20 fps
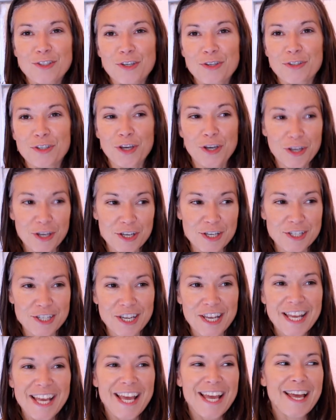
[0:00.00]
you could
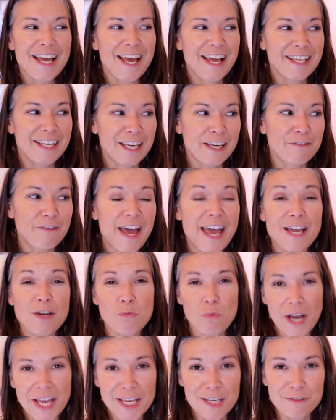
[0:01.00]
give a
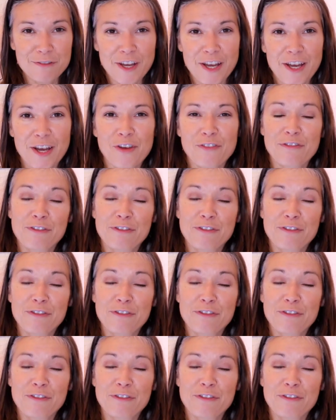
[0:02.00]
waiver